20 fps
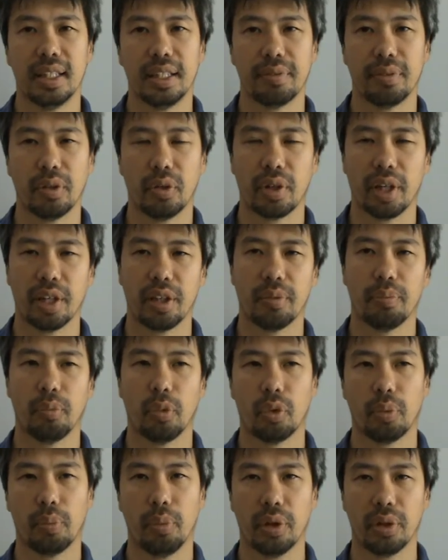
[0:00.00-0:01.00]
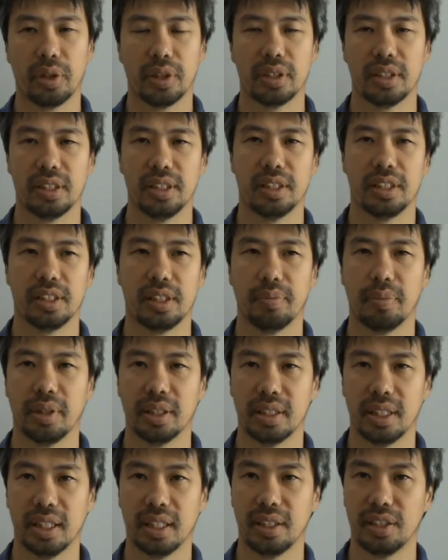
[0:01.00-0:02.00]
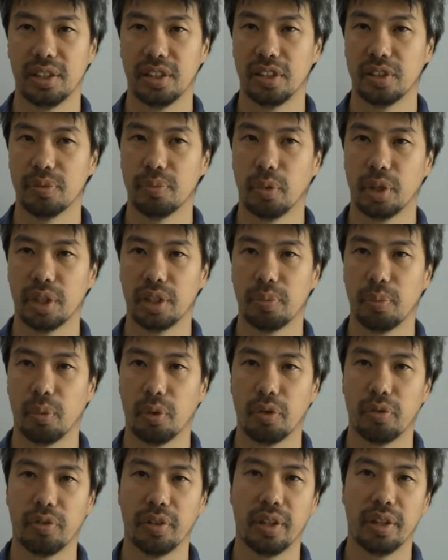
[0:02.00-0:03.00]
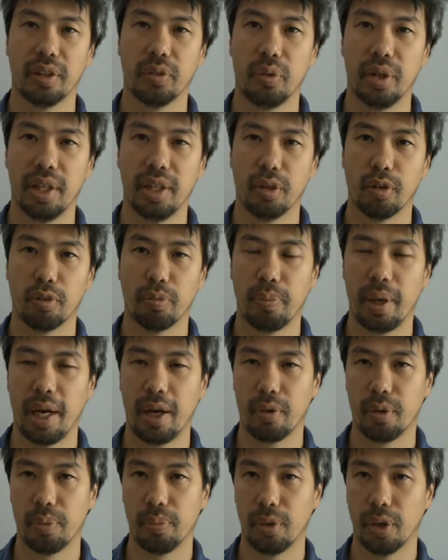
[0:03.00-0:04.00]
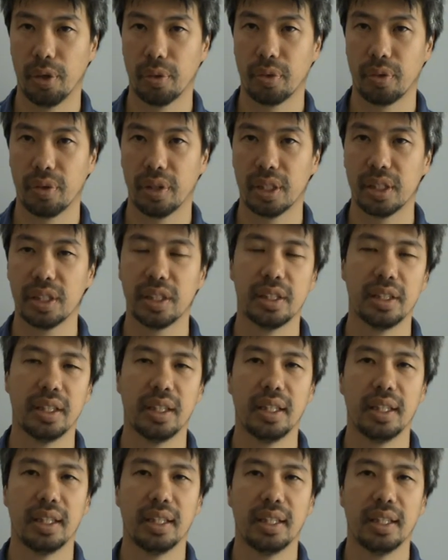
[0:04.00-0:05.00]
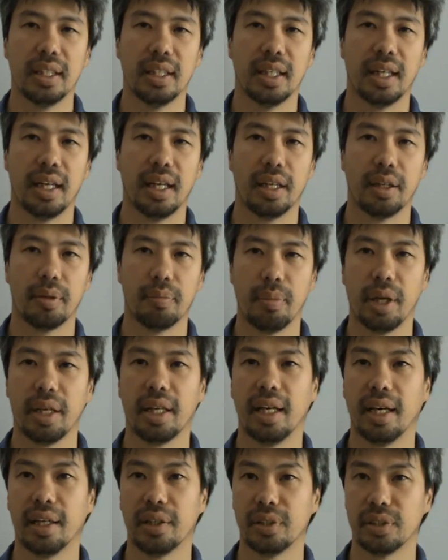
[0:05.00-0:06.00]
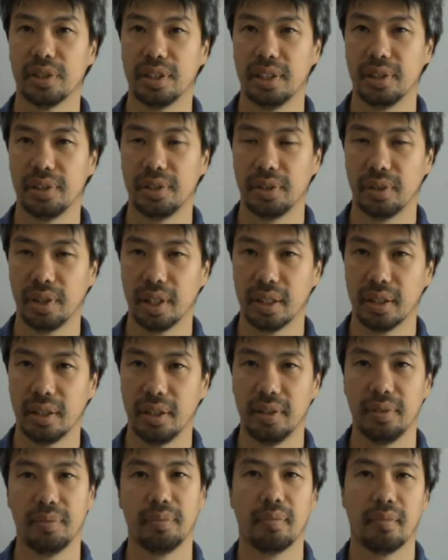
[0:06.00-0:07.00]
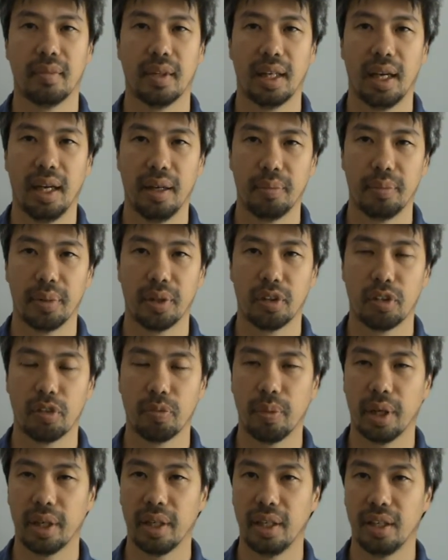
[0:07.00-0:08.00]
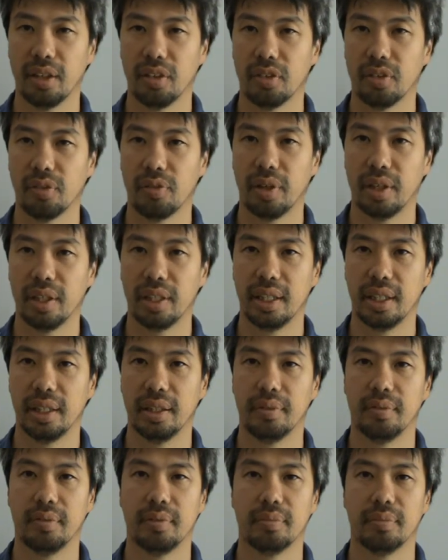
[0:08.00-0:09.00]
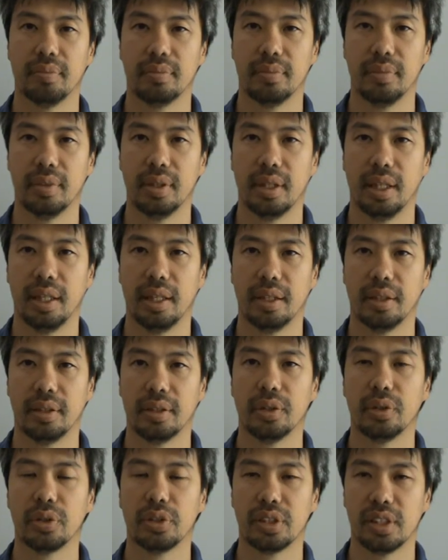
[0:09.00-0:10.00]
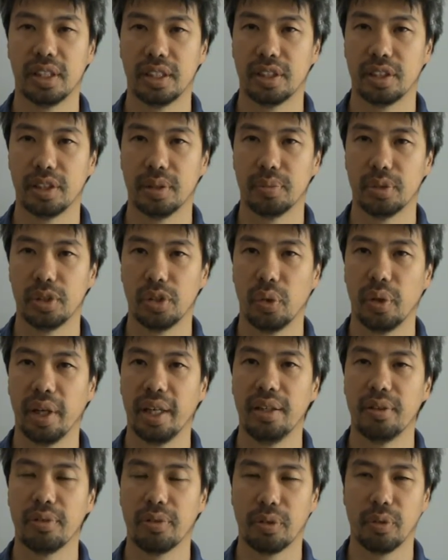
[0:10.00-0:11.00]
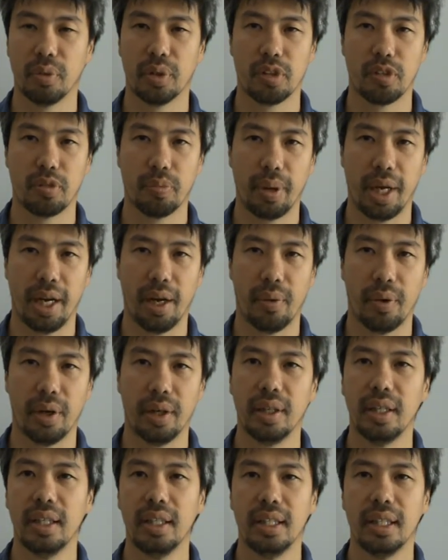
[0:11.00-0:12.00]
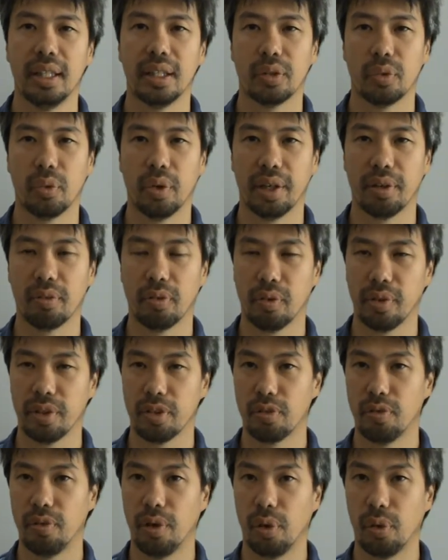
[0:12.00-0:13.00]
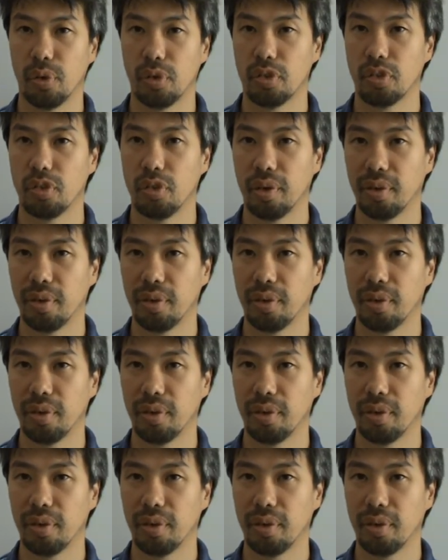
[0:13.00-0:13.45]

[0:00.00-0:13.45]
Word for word: If you look at the more modern system I said it is much more of an arena of power brokerage and money enters into it and because money is a very yeah, good system to influence power, to influence votes, to